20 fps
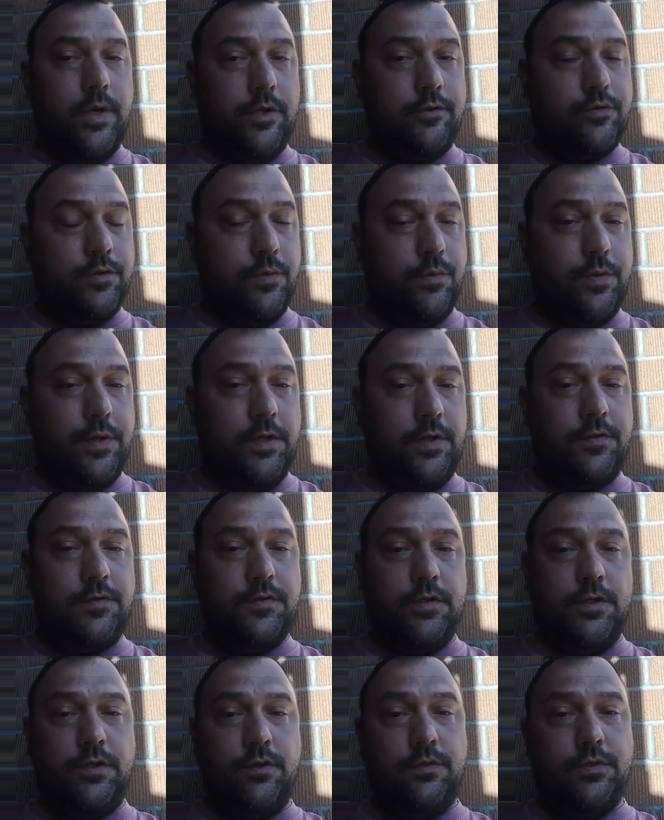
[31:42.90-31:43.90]
truth in
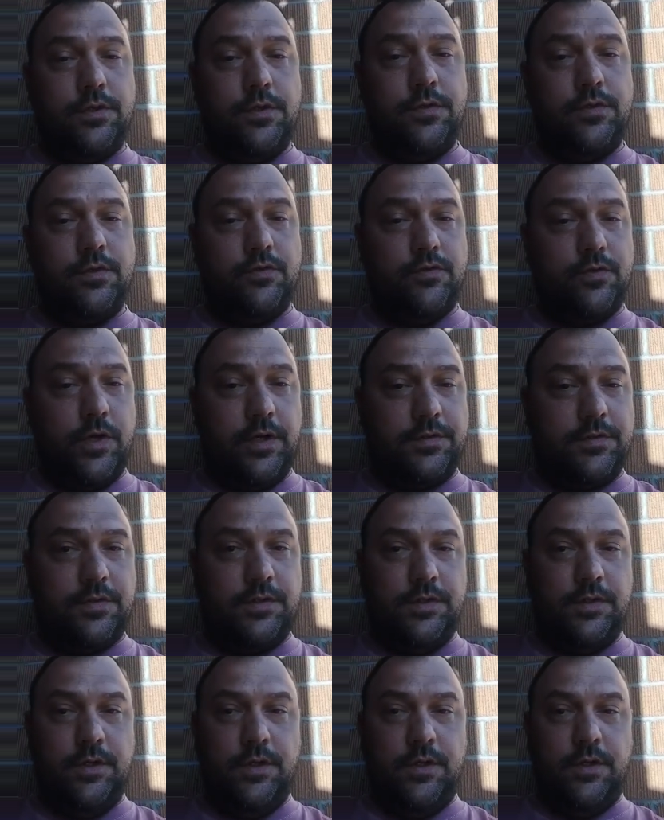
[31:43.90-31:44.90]
institutions and
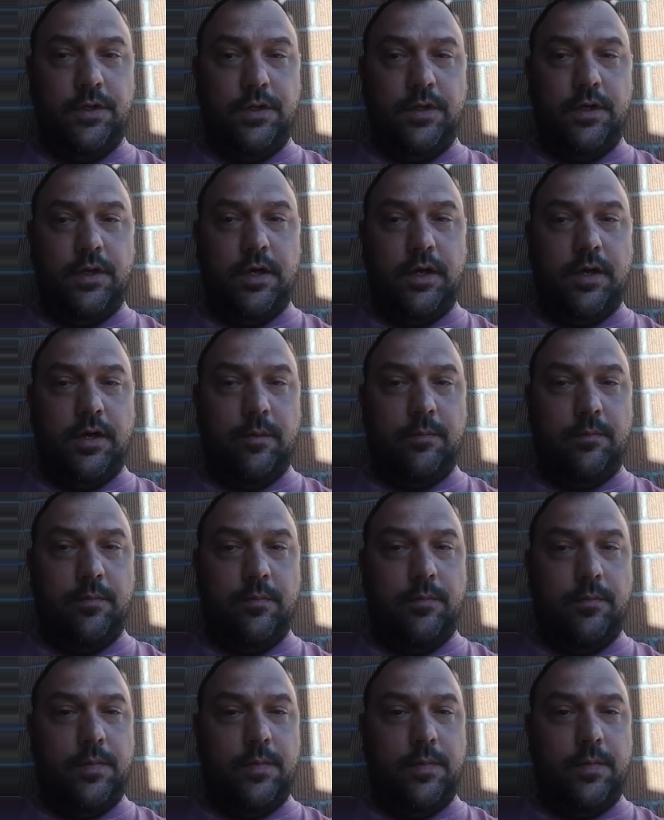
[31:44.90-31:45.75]
trust of